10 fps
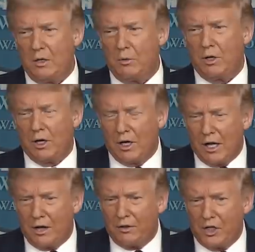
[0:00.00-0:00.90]
We did a
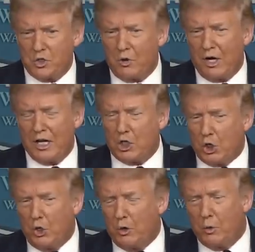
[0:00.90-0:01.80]
lot of things right,
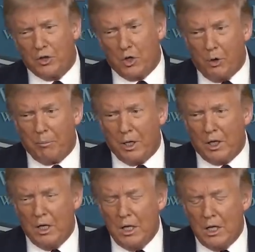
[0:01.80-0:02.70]
including with
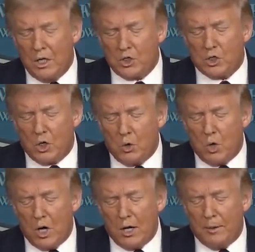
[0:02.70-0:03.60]
equipment.
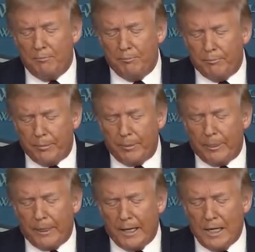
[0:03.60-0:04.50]
So, uh,
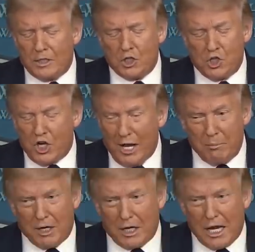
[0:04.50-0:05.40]
it's a
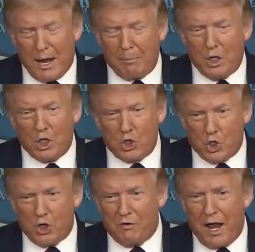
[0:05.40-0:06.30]
shame that it happened. It
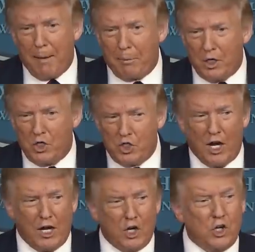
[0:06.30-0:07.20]
shouldn't have happened.
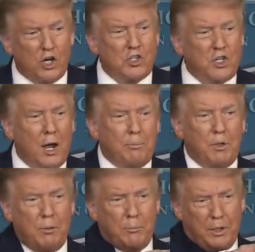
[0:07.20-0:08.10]
China should have stopped
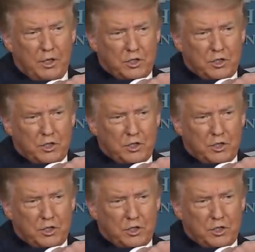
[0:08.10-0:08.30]
it. Please.